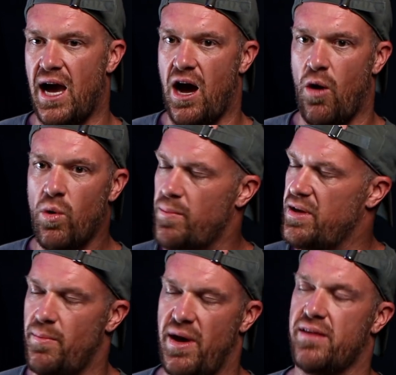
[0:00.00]
I want to be
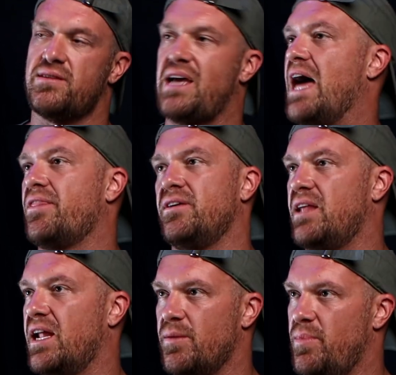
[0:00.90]
the best athlete
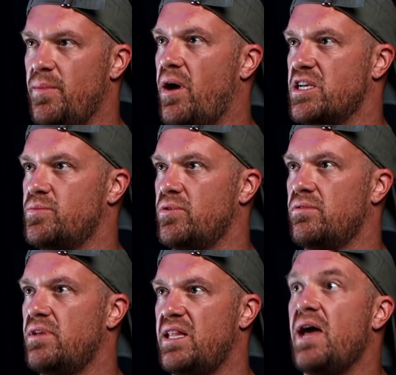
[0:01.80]
that I could be possible.
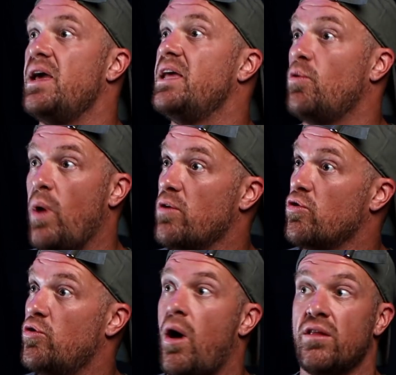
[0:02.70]
And that in the weight
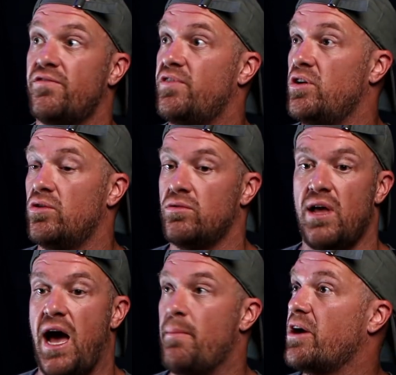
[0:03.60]
room, on the field,
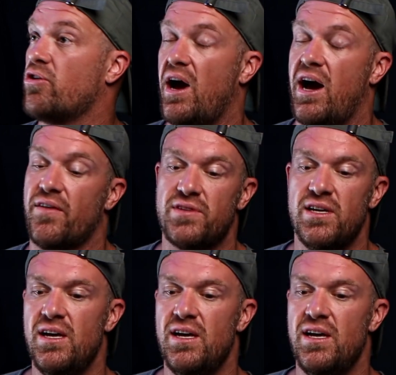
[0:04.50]
at my craft.